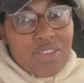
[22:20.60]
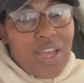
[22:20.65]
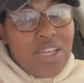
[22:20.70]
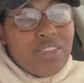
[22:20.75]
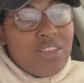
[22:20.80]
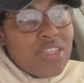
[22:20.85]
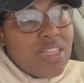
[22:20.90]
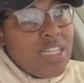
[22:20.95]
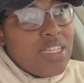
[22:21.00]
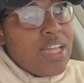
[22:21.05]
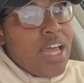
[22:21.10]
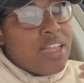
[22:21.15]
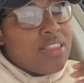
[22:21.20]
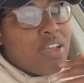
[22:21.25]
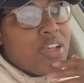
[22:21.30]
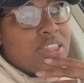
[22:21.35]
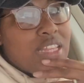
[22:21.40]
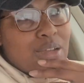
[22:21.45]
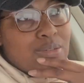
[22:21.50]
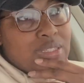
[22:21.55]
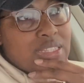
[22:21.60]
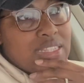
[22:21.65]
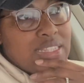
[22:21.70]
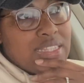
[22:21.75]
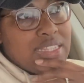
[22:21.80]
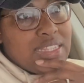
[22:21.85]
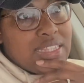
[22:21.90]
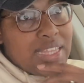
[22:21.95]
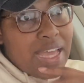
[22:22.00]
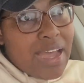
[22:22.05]
thought
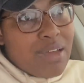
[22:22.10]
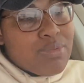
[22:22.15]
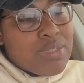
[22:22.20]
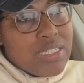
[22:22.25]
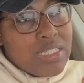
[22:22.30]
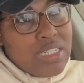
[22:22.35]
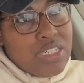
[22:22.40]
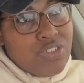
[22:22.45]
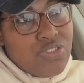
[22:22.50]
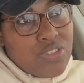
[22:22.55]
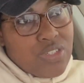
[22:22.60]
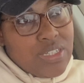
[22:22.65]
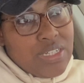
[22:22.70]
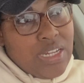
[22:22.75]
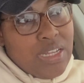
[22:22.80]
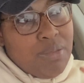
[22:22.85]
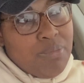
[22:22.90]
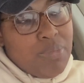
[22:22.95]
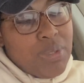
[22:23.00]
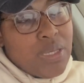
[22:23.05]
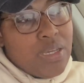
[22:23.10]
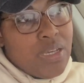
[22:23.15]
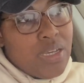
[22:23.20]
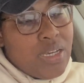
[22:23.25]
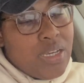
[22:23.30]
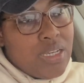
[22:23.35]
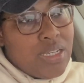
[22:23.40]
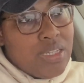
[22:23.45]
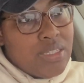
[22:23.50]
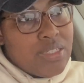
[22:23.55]
that was interesting,
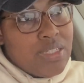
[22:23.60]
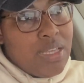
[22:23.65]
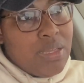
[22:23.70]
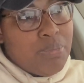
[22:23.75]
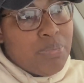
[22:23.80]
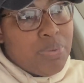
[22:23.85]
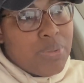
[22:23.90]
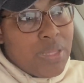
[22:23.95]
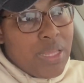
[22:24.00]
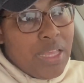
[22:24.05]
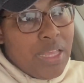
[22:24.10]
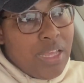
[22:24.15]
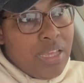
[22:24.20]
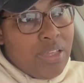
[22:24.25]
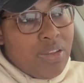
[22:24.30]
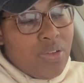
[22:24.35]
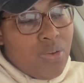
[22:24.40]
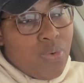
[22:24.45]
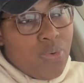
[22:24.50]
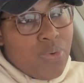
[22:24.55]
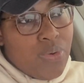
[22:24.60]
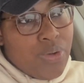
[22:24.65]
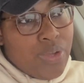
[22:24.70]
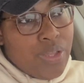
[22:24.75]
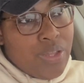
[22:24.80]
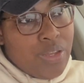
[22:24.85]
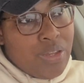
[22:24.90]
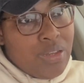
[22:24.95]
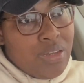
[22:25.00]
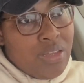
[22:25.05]
because it played
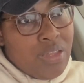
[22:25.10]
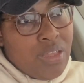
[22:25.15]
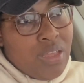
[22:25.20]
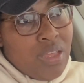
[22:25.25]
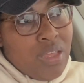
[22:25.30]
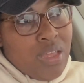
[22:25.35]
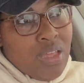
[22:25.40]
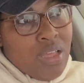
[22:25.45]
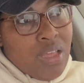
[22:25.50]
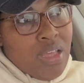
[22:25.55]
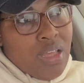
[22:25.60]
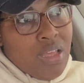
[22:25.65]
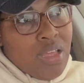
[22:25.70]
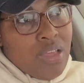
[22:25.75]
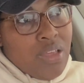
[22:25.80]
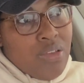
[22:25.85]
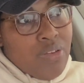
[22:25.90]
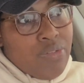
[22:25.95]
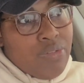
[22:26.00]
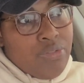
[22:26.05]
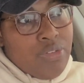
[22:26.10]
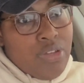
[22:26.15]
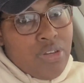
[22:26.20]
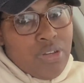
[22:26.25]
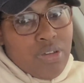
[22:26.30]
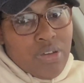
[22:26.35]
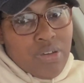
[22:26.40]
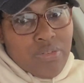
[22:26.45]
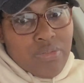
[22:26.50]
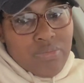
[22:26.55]
on, you
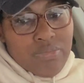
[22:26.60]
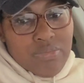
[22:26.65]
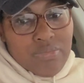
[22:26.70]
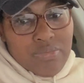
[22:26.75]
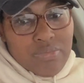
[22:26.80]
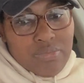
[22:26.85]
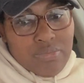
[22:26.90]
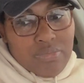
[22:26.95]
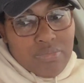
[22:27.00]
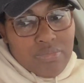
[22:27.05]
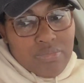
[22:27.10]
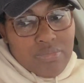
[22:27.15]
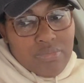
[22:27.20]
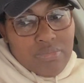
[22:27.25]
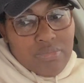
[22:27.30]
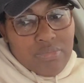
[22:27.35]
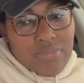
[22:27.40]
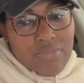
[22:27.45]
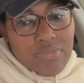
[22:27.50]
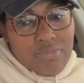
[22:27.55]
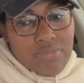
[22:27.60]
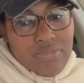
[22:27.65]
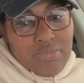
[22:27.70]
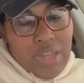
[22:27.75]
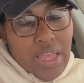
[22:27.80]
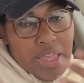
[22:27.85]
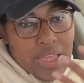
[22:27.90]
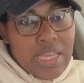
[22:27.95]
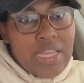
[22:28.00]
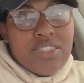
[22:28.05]
know,
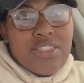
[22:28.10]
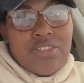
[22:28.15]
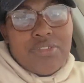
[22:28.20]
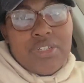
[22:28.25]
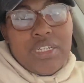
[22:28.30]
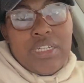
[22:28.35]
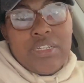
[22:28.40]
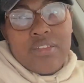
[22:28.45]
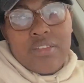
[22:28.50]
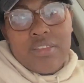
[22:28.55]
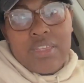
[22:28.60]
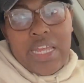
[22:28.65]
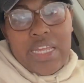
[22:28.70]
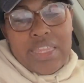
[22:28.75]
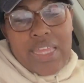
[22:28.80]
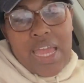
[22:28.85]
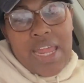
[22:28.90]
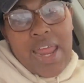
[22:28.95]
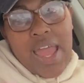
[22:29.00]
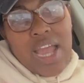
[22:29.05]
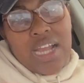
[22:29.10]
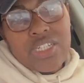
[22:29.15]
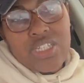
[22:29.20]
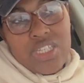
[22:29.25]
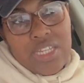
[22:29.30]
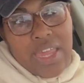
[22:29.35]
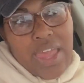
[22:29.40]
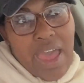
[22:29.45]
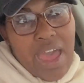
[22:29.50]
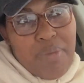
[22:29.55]
history. Like, that
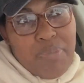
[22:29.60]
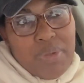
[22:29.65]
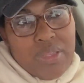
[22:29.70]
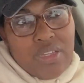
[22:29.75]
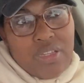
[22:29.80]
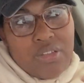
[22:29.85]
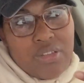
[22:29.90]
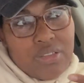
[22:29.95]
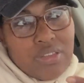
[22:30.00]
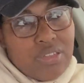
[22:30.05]
actually happened.